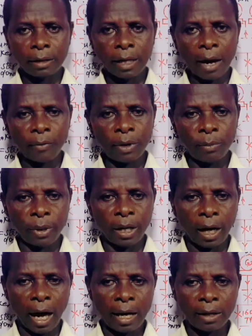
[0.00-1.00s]
circuit
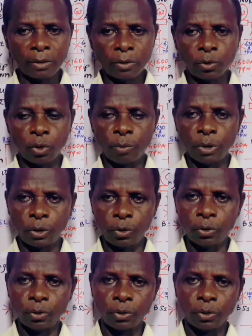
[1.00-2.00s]
breaker to be
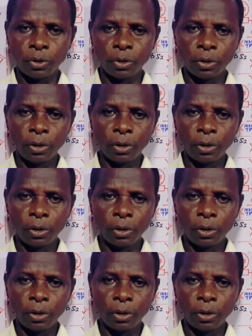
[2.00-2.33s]
used,